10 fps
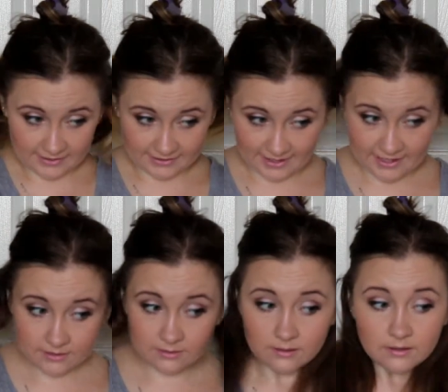and again,
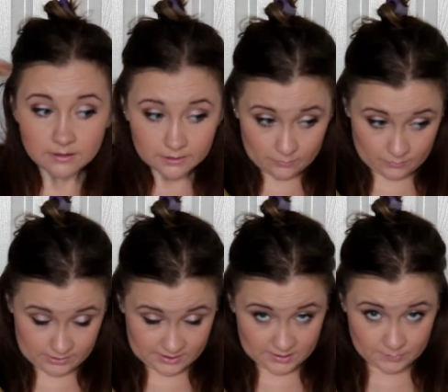you want
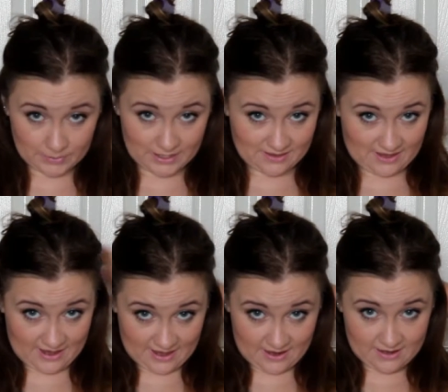to split the
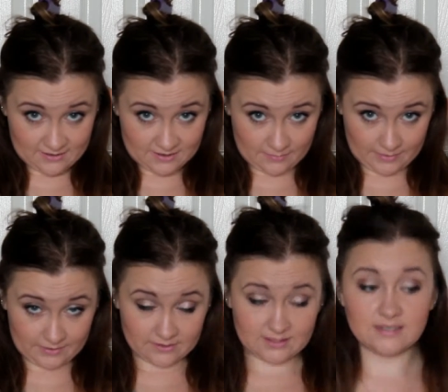hair so it
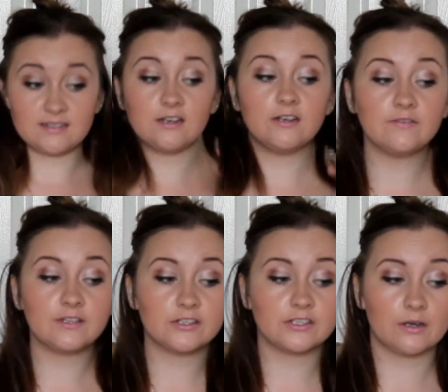sits over
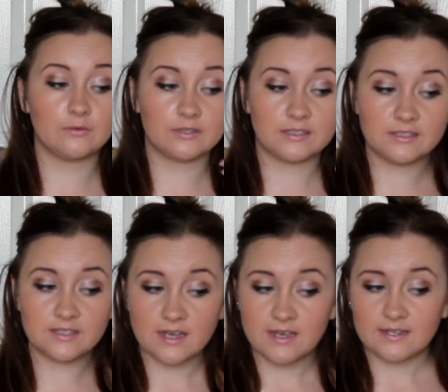your
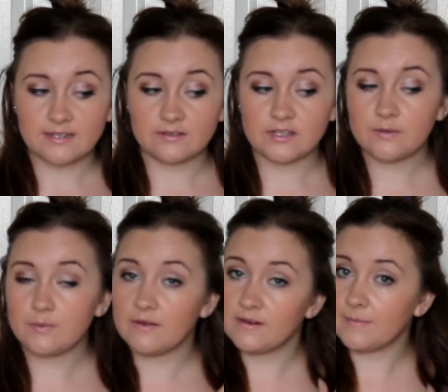shoulders. Now don't
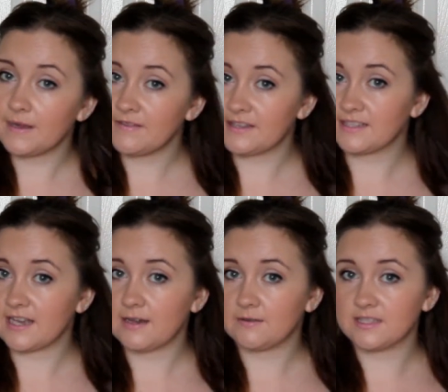worry about these
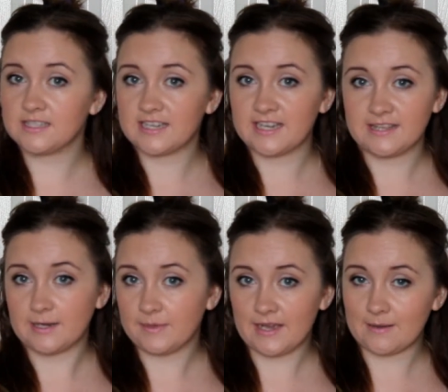curls under here,
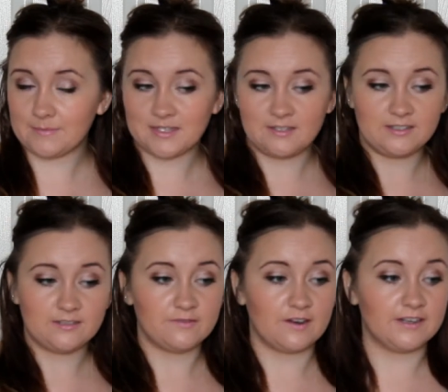they'll be absolutely
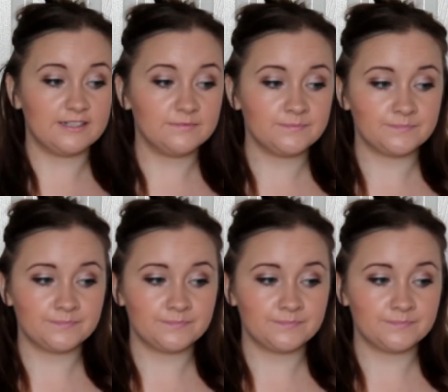fine.